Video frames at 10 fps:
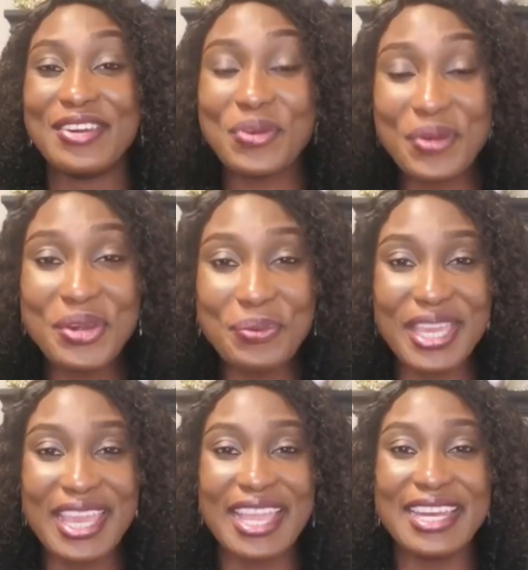during the
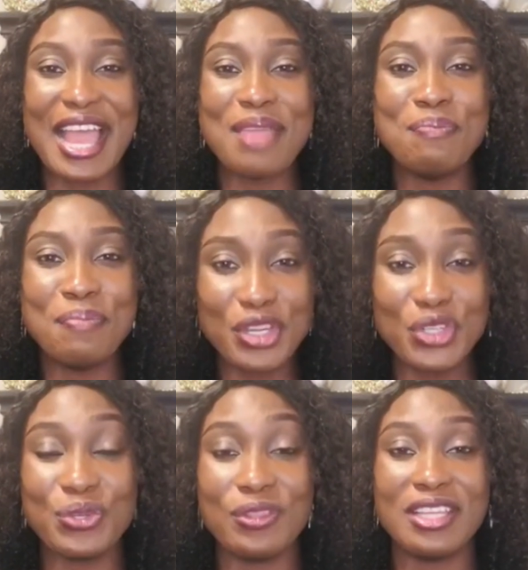weekend, I make
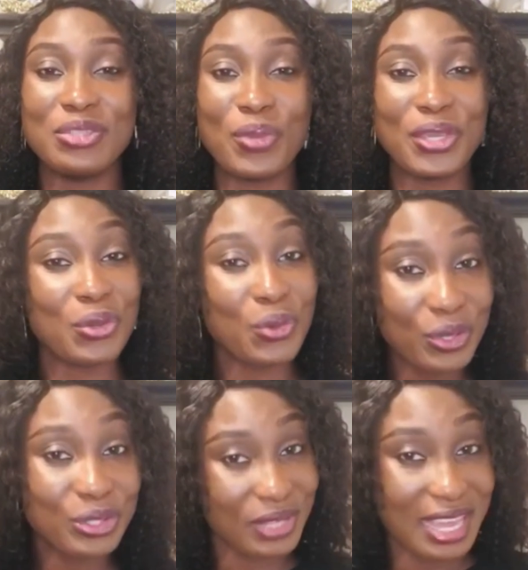sure that we
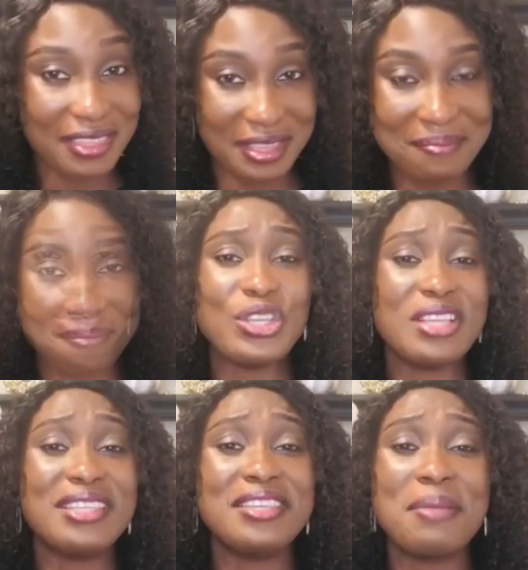cook together.
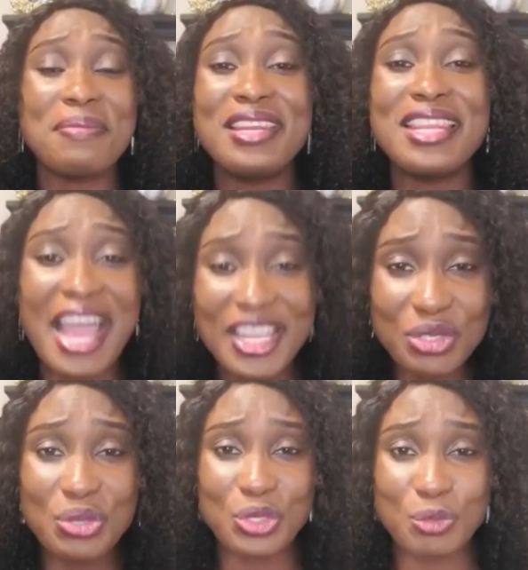Just say something nice
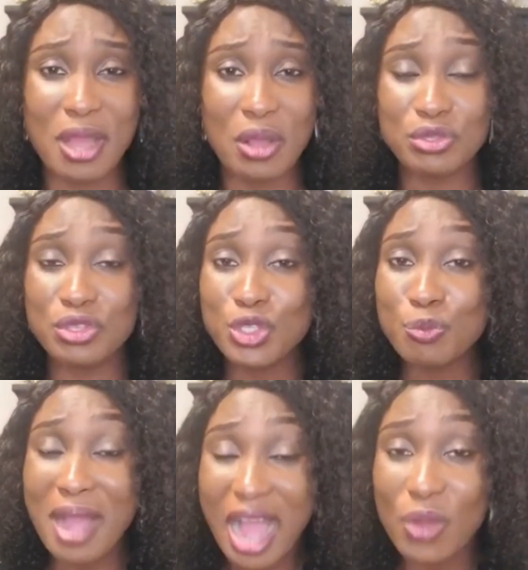to your spouse. Your
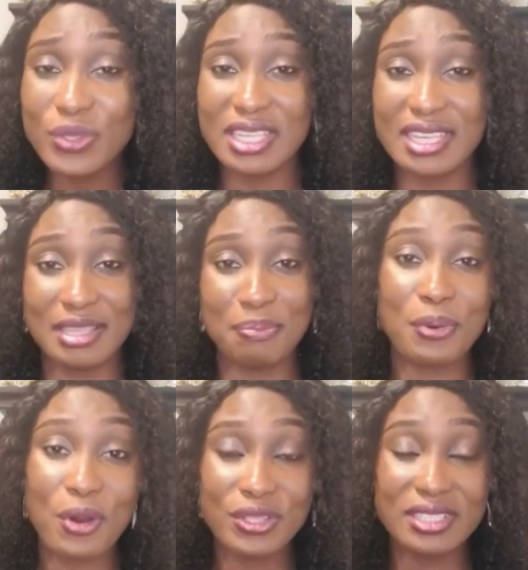spouse is
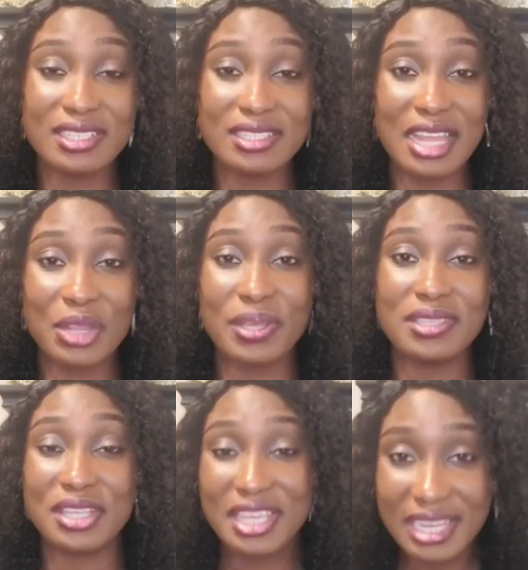important,
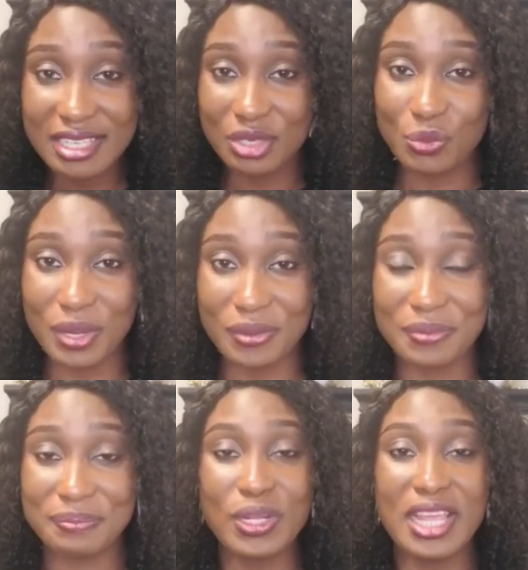likewise the kids as
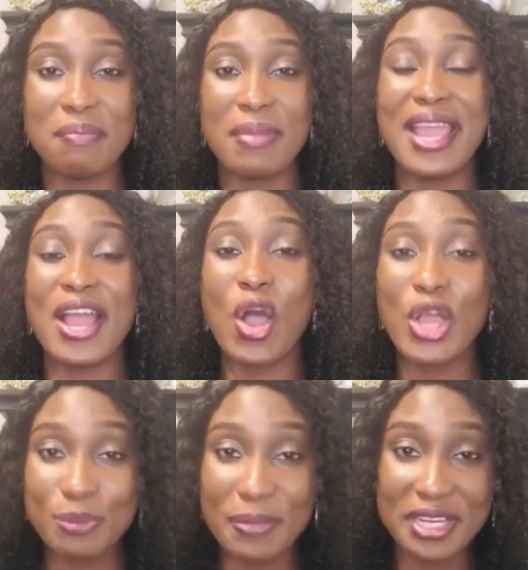well. Well, and my
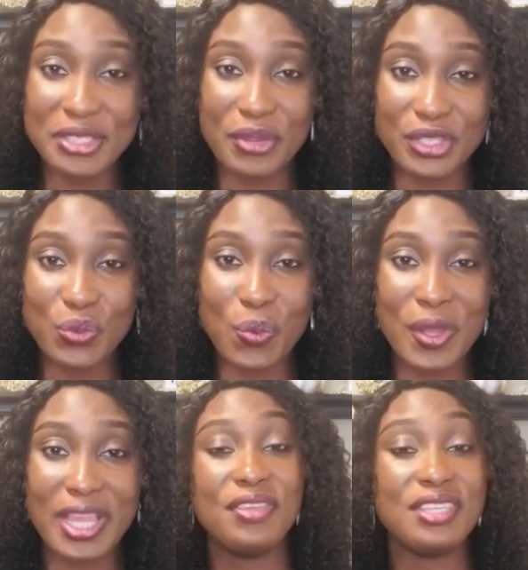husband is going to
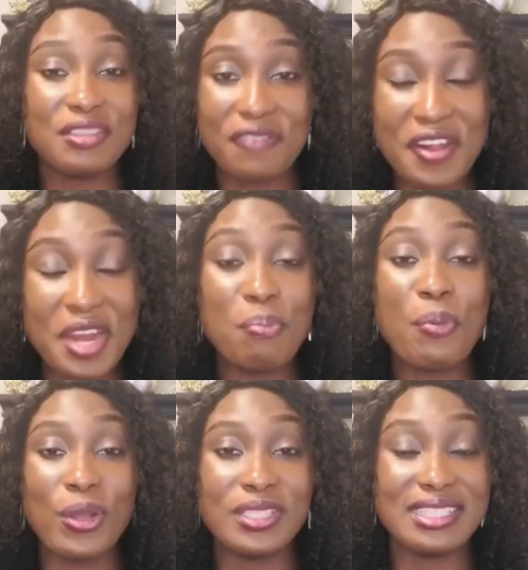work. This is a very
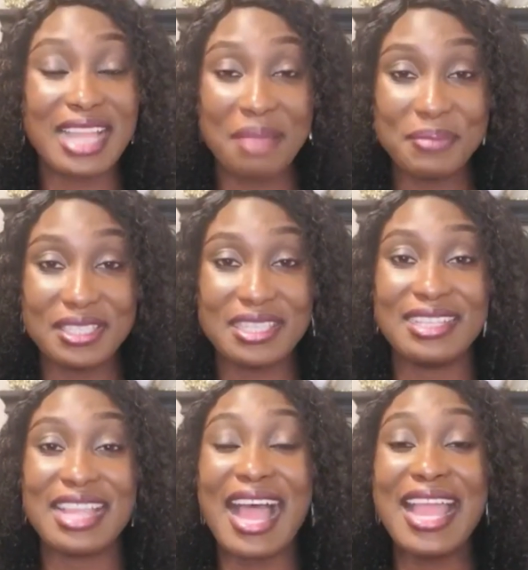important habit
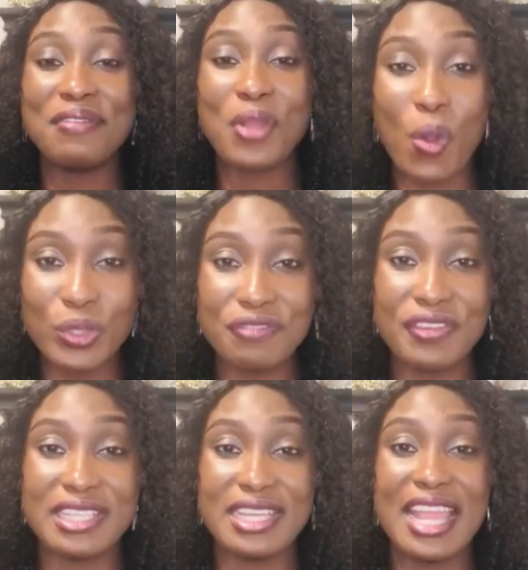that I have
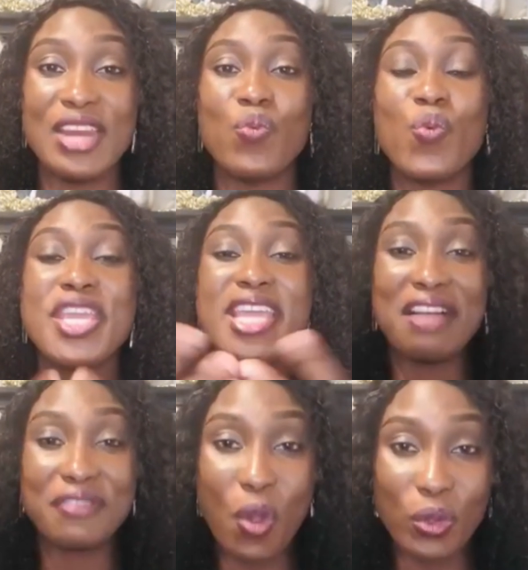cultivated and we
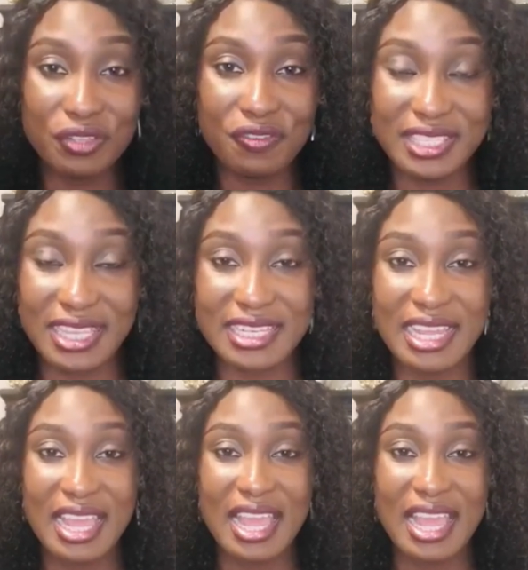have cultivated